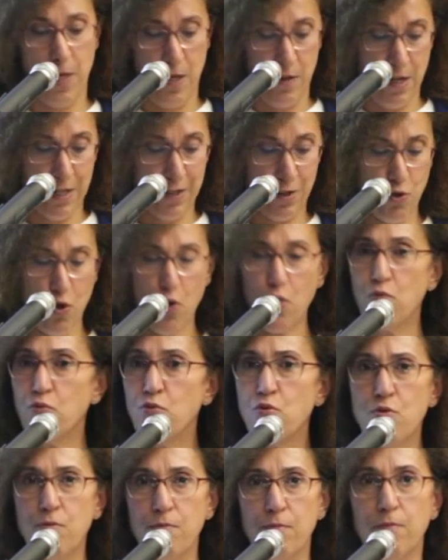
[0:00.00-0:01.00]
There's no
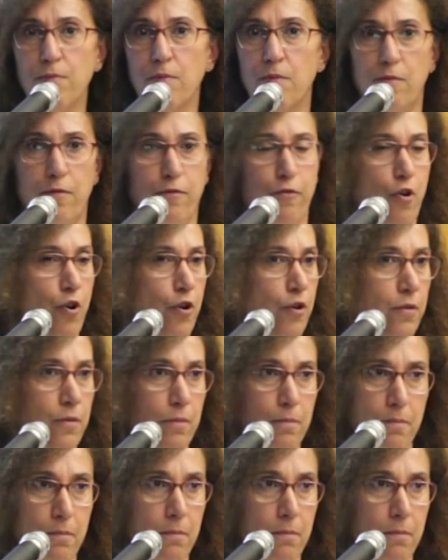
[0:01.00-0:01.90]
room for